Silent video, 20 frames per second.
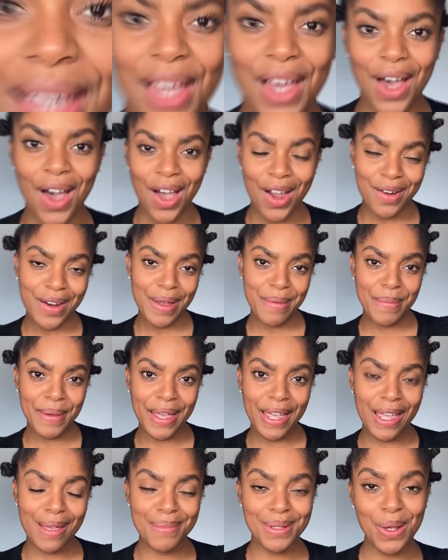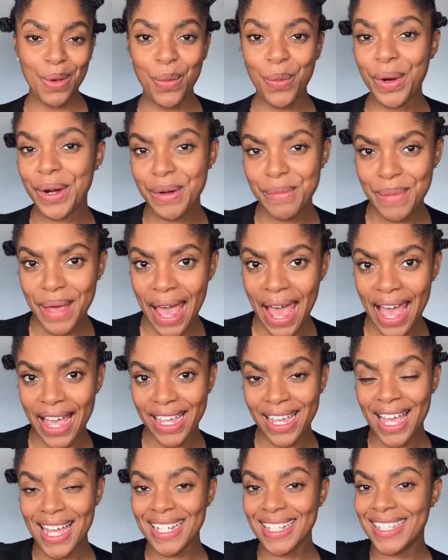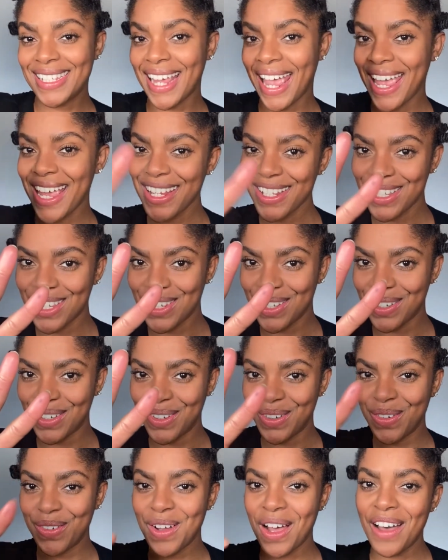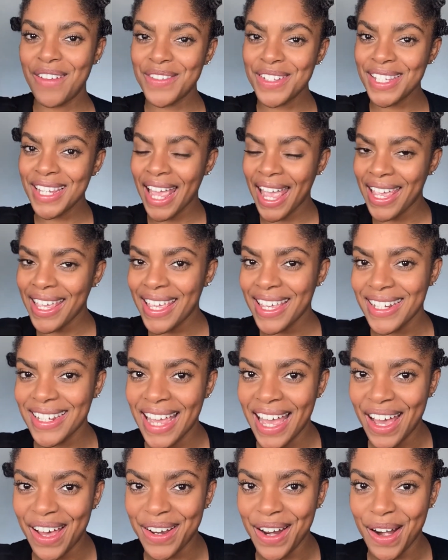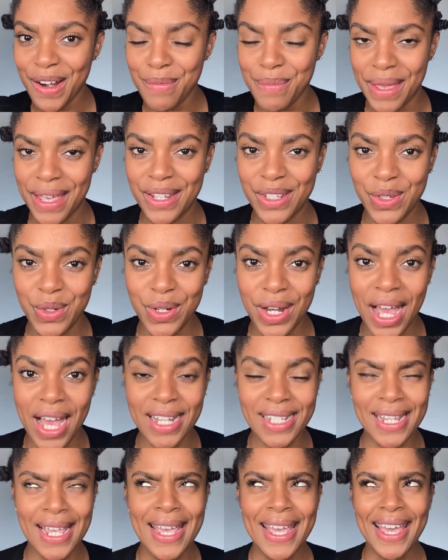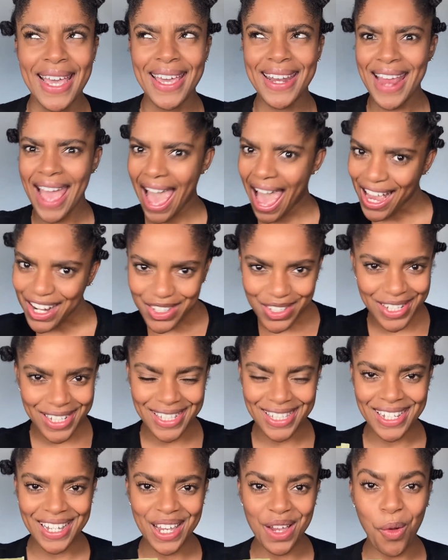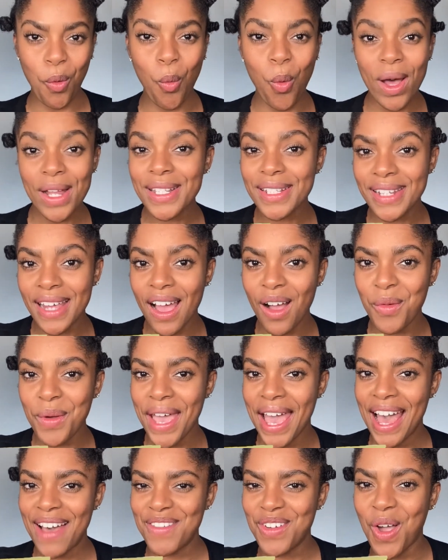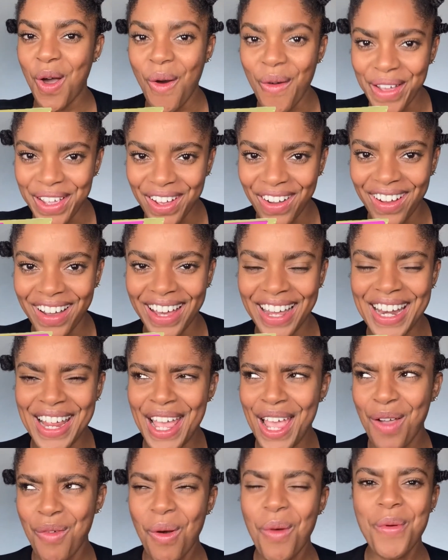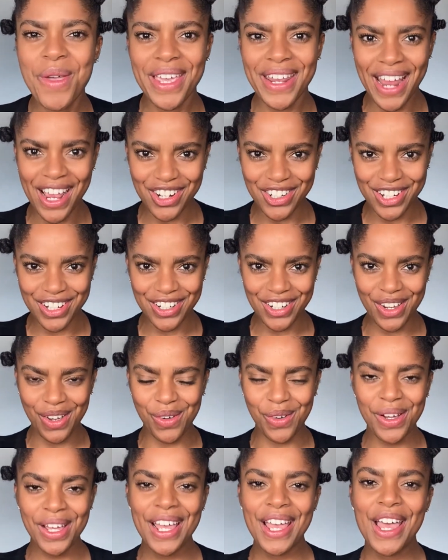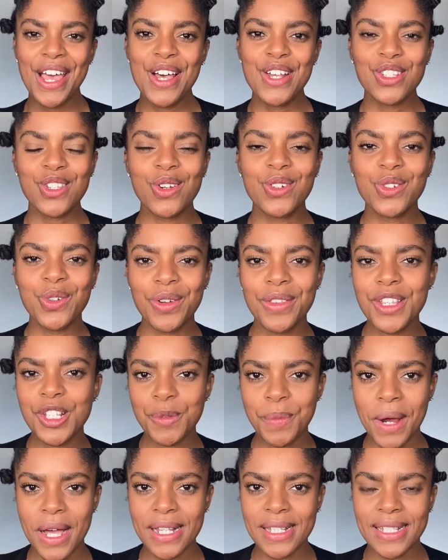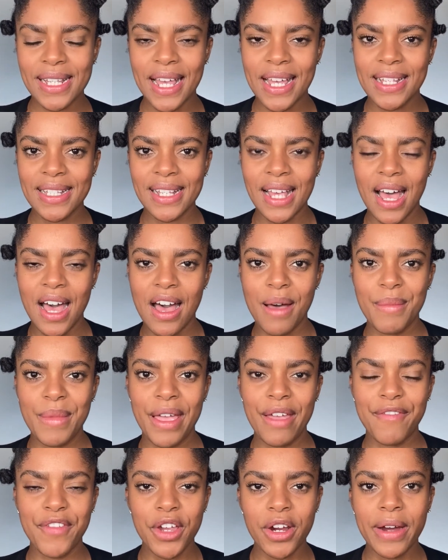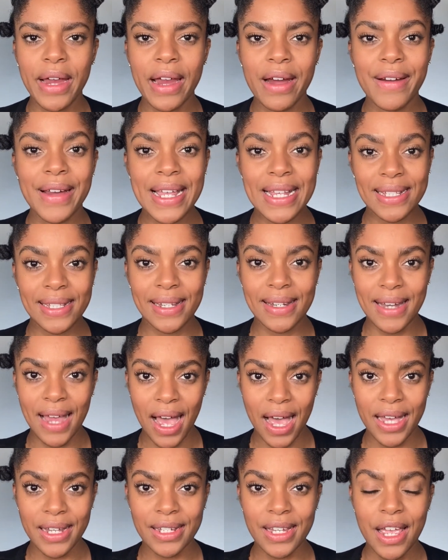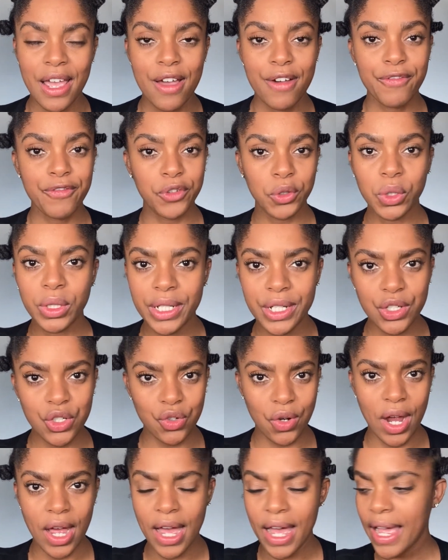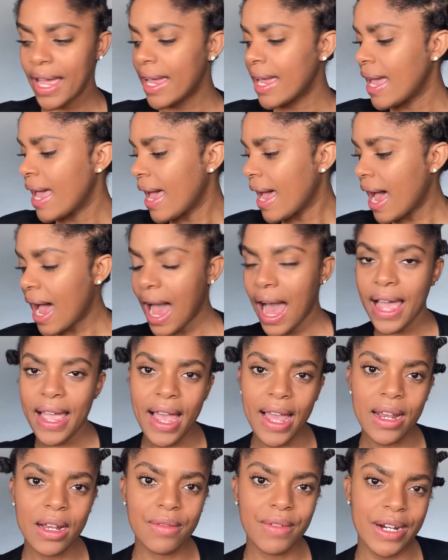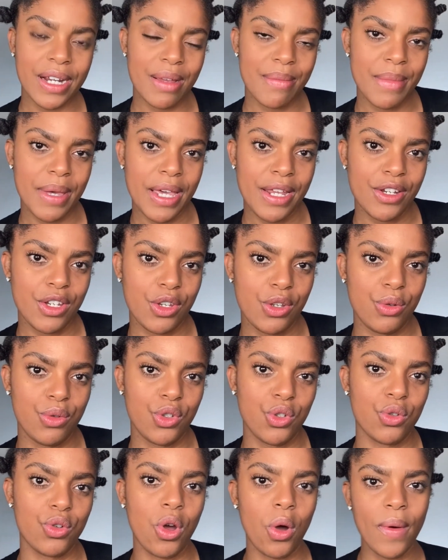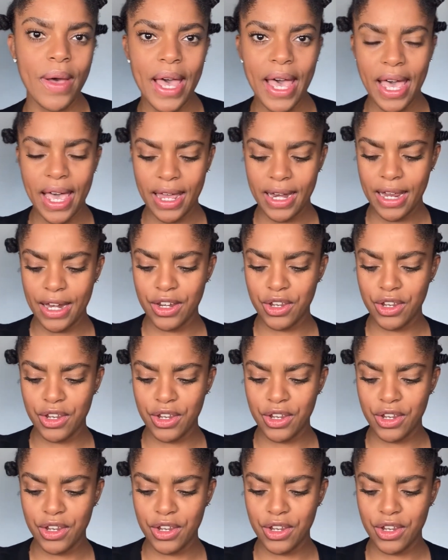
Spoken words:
All right, babes, we're back. Day 2 of taking down our Bantu knots and actually seeing what style we have going on and what we can actually do. So during this process, if your hair is not fully dry, I highly recommend you to go ahead and